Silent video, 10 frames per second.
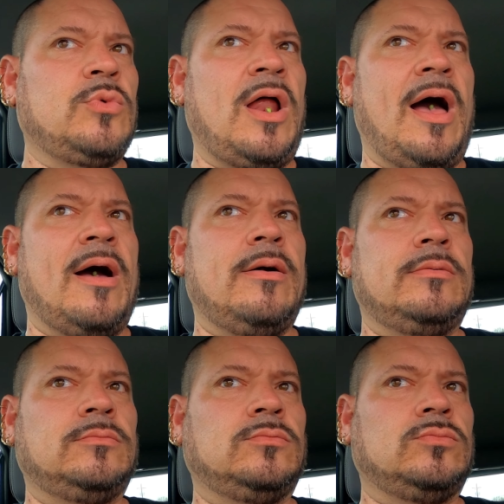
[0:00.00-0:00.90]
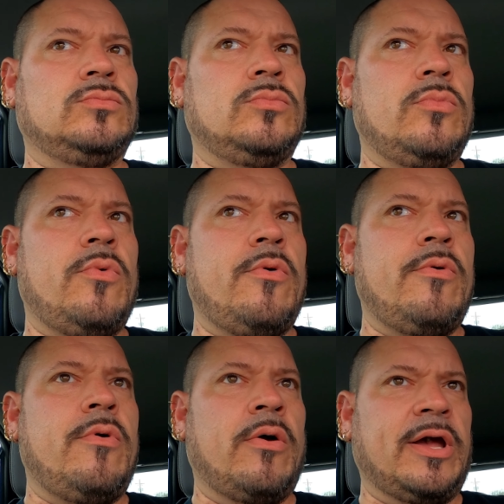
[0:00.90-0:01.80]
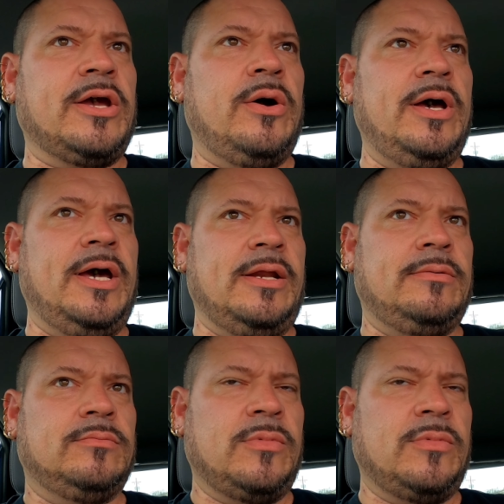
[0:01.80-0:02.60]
Well, I'm telling you this personally, okay? Okay, go ahead.